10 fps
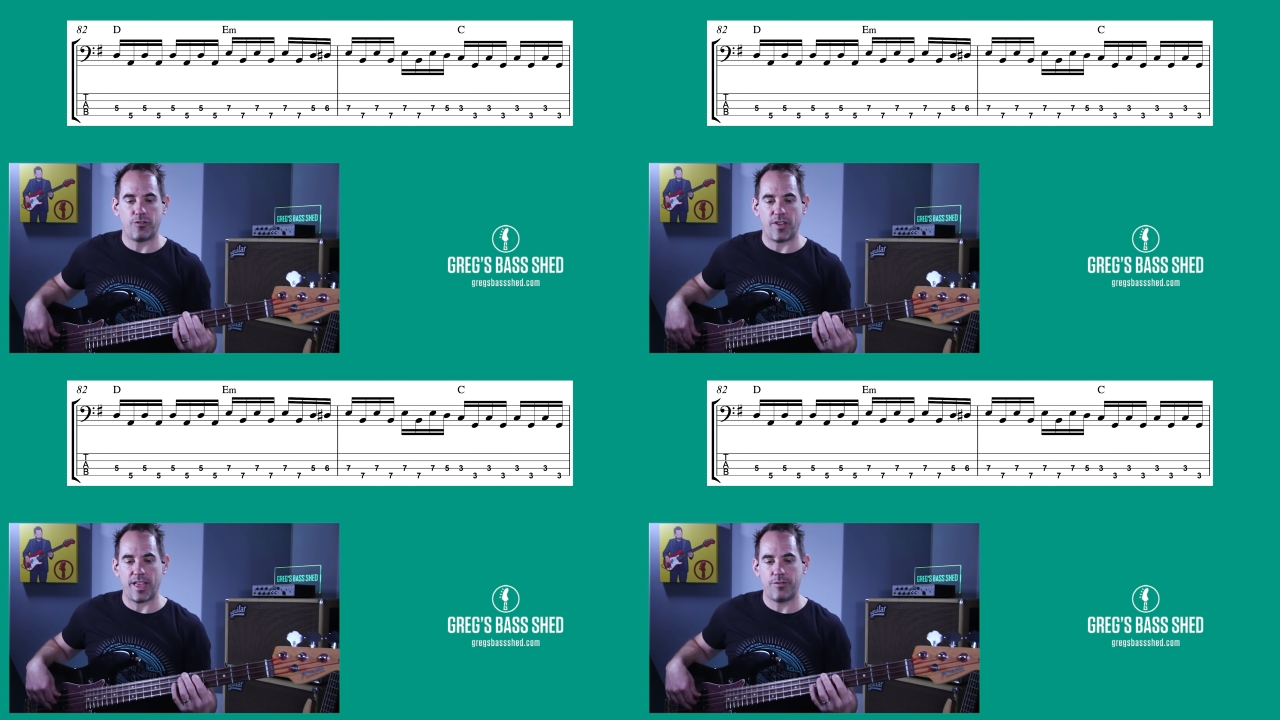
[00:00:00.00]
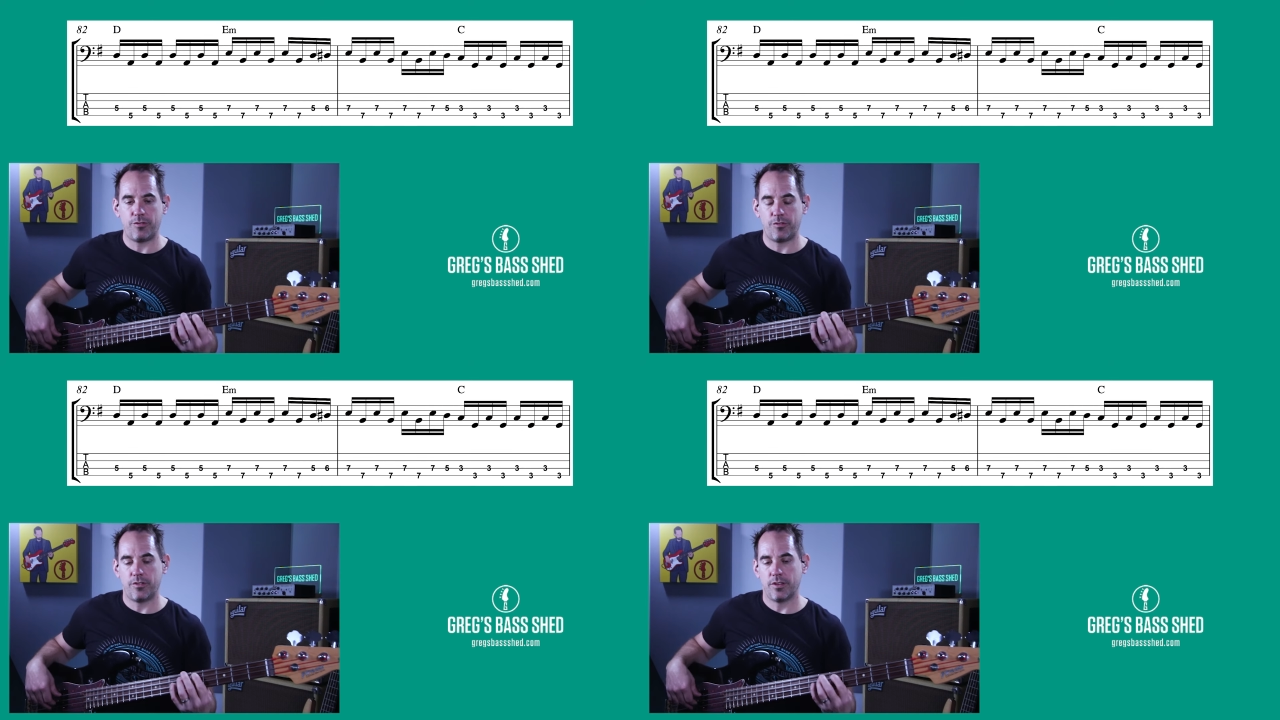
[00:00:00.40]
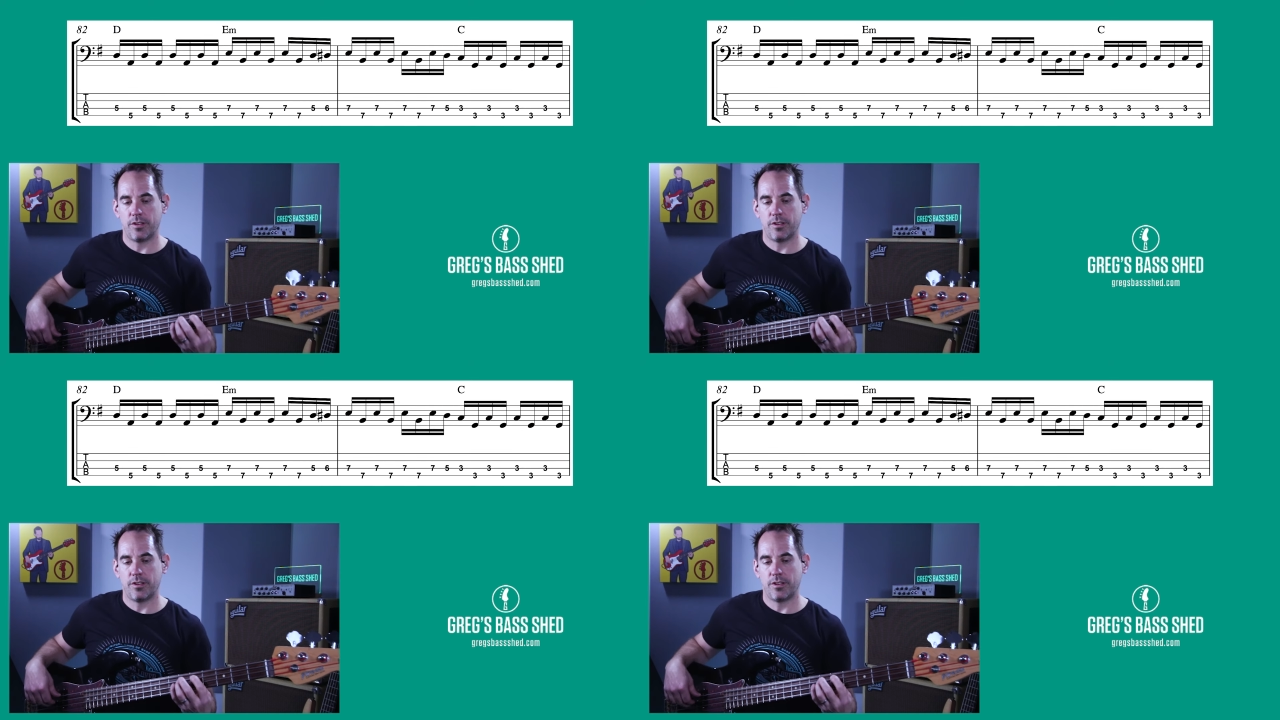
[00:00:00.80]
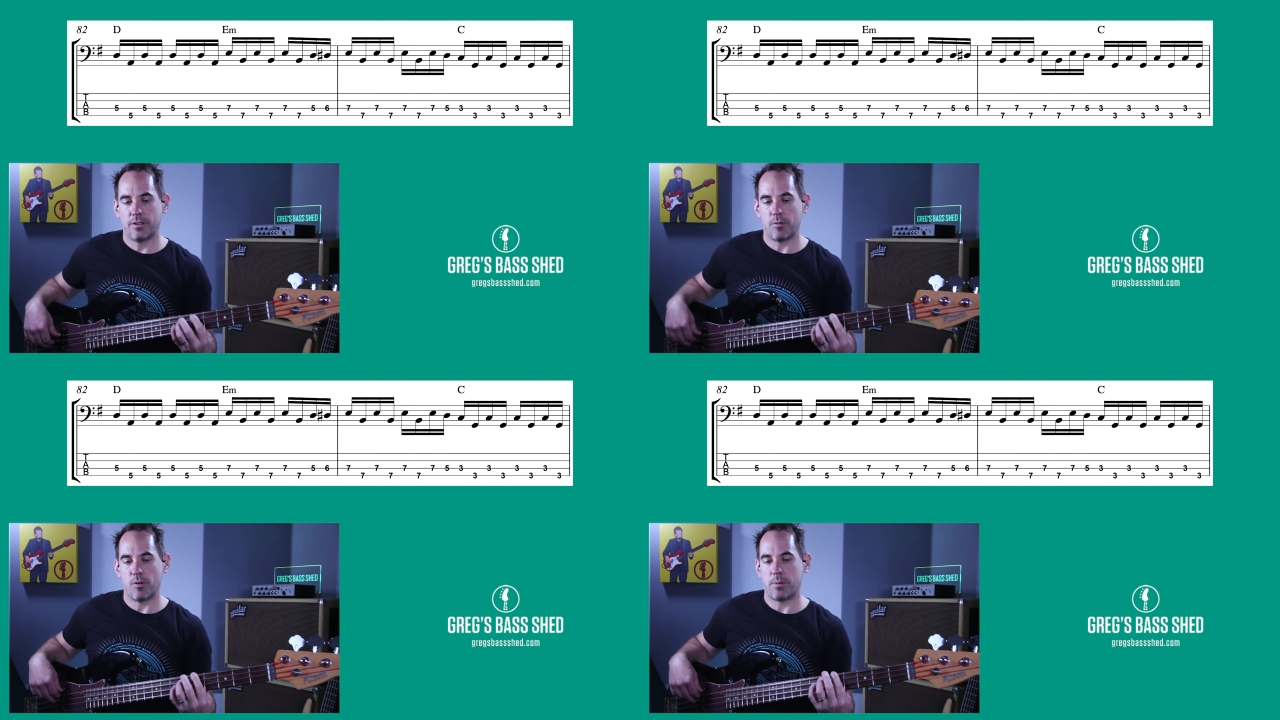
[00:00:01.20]
fifth,
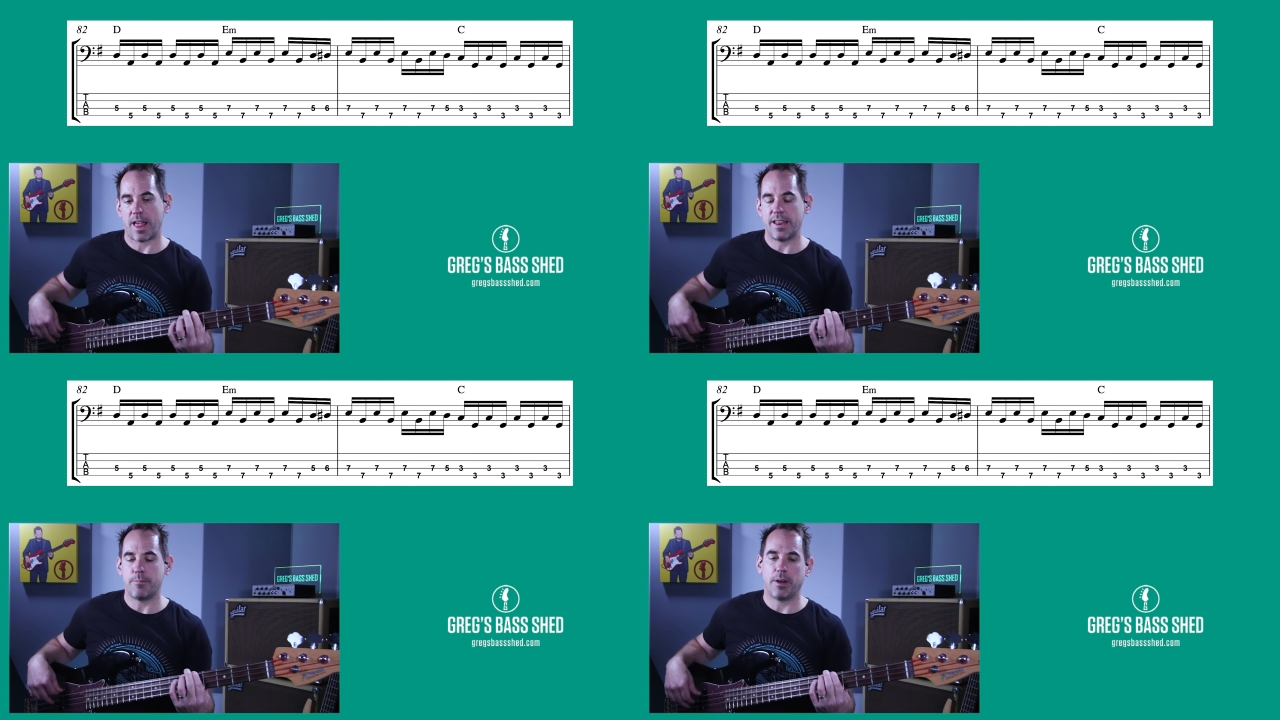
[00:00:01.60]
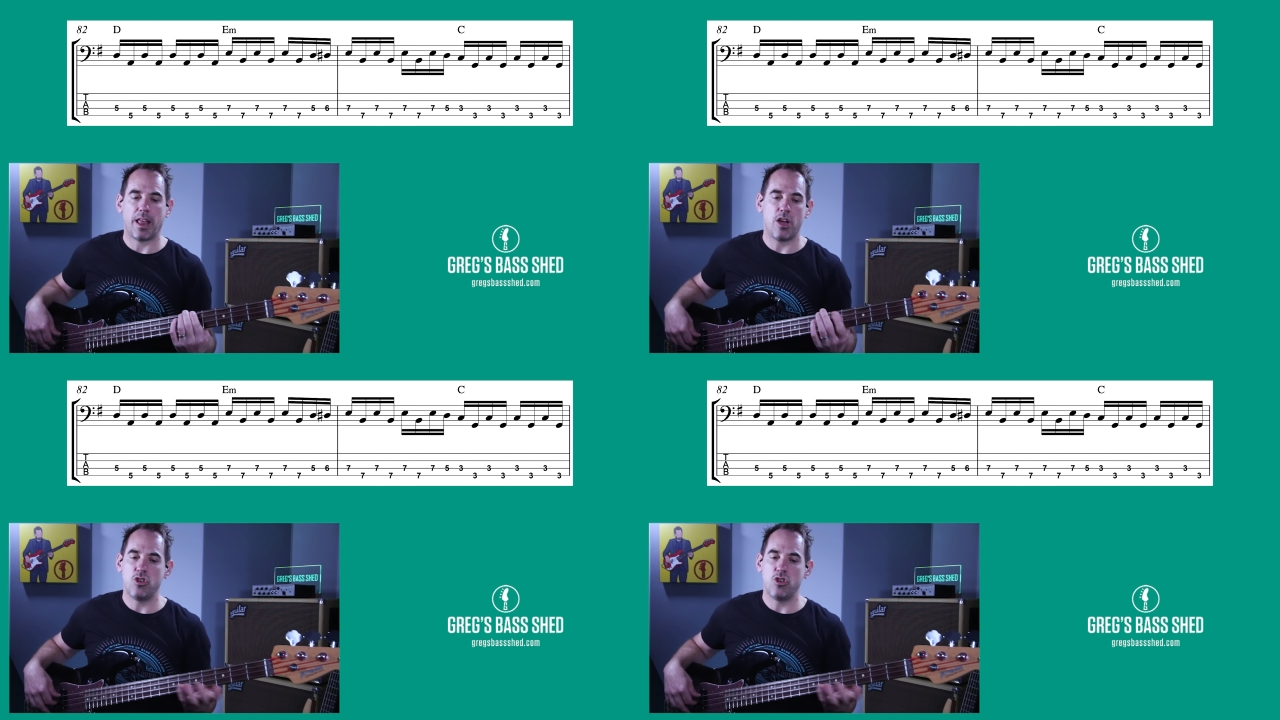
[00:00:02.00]
but we're playing it below.